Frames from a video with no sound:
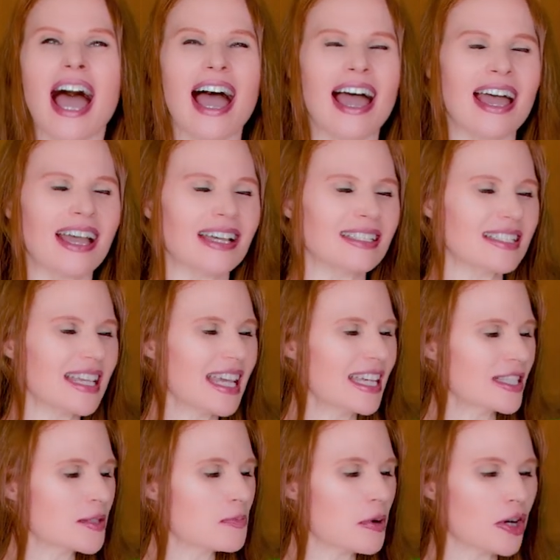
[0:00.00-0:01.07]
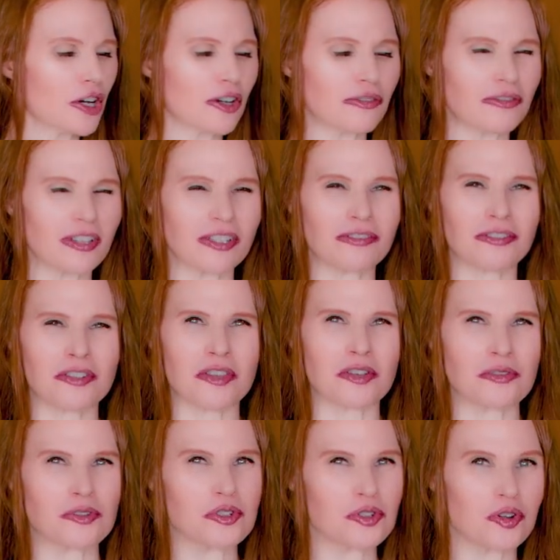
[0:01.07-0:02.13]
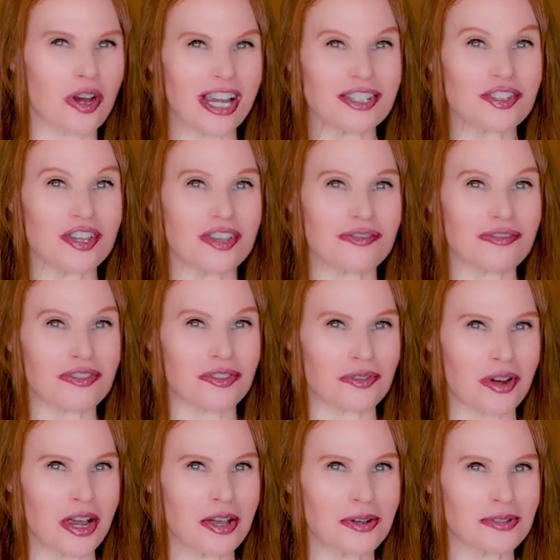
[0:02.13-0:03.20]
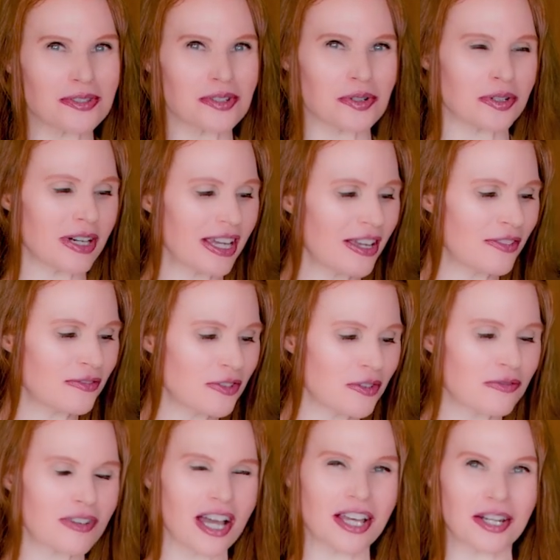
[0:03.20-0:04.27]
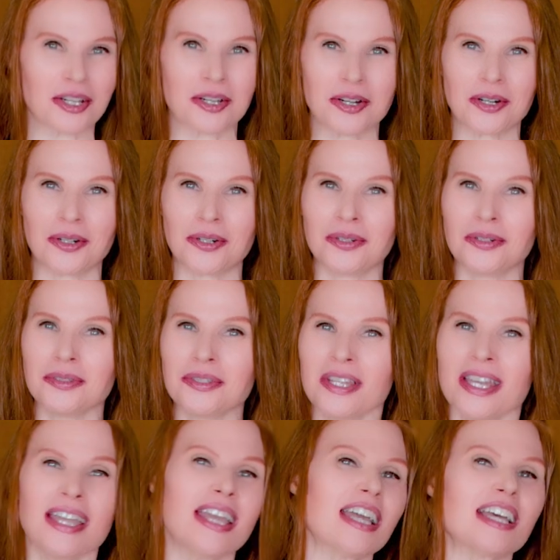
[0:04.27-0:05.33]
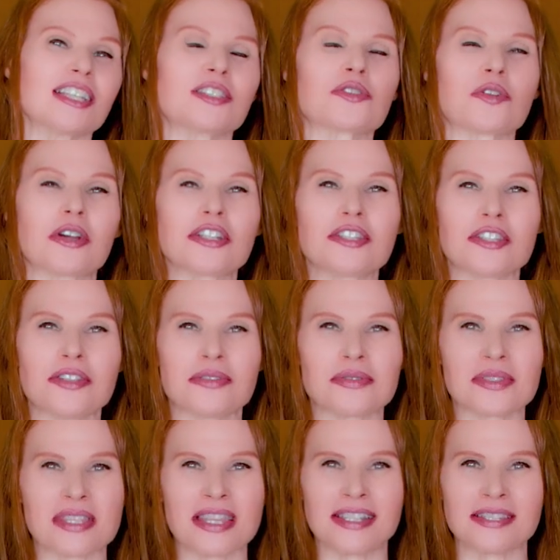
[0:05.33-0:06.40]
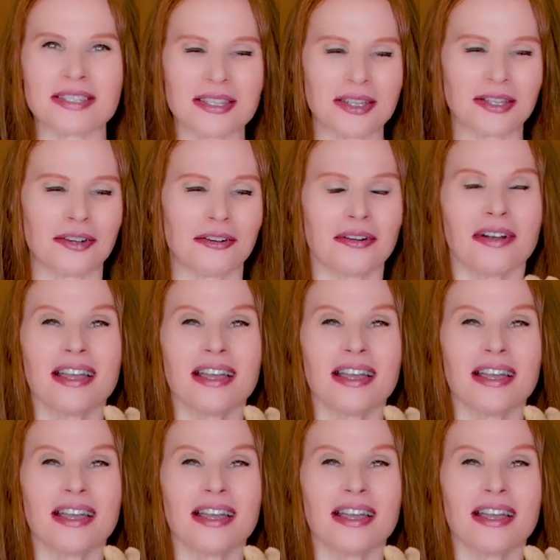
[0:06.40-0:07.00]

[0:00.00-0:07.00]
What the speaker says: And it's perfect for those scratchy throats, or if you've got a cold, it's great to use then too.